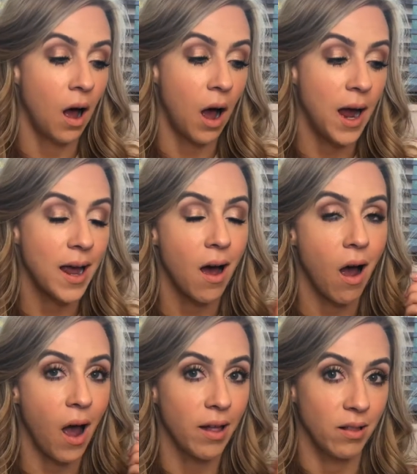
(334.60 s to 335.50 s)
I
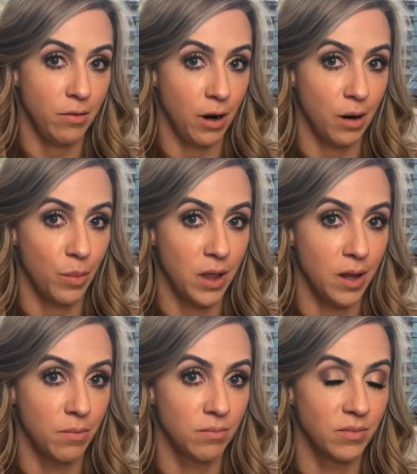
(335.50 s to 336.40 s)
highly recommend
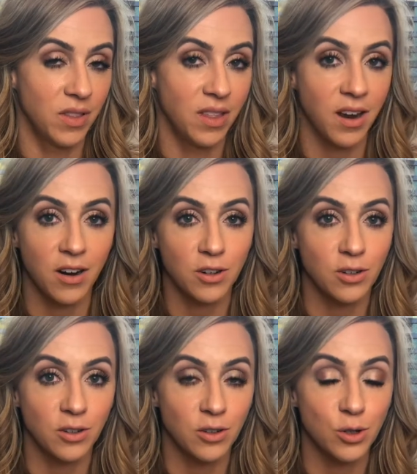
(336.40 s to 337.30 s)
them.
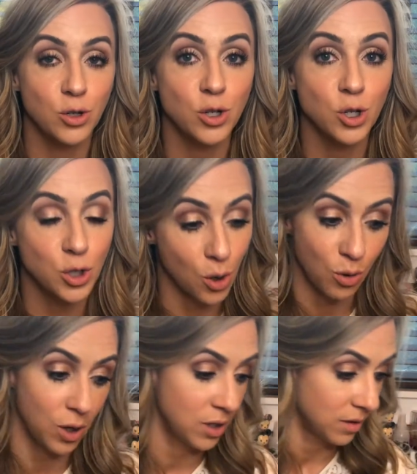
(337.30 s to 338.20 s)
They're so
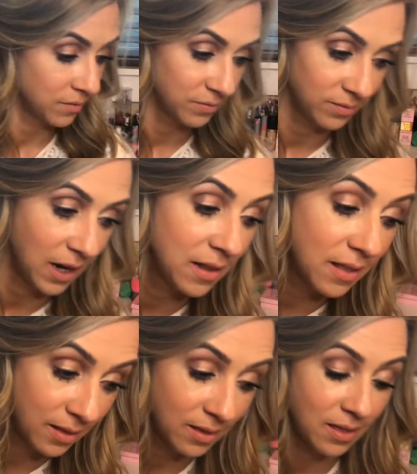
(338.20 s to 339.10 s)
good,
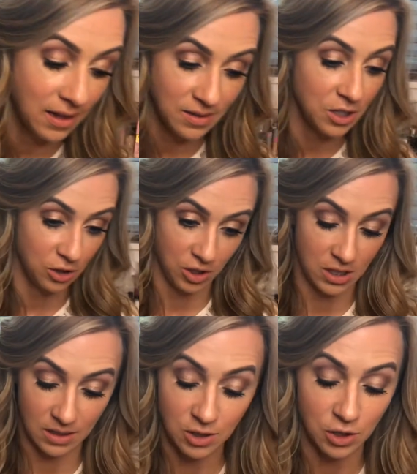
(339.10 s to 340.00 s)
and they
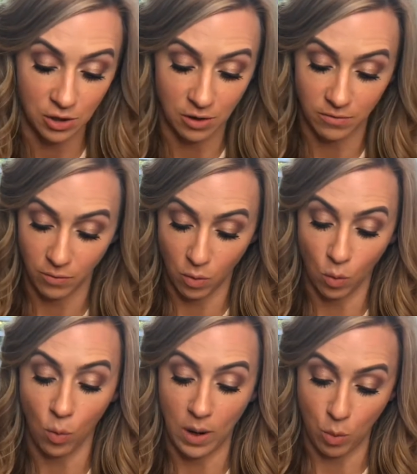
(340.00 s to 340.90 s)
seriously deserve
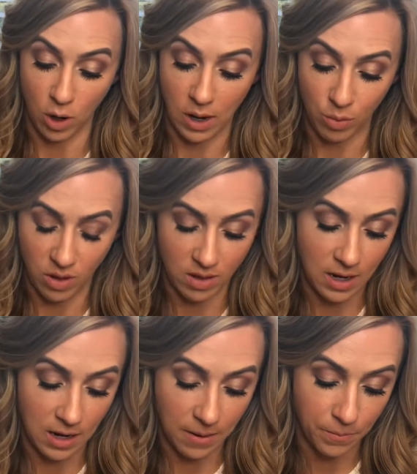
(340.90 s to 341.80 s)
way more hype than
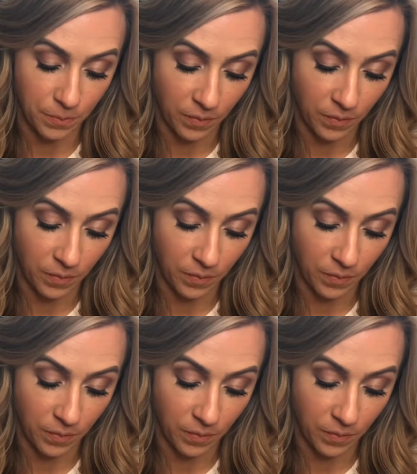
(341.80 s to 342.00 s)
they get.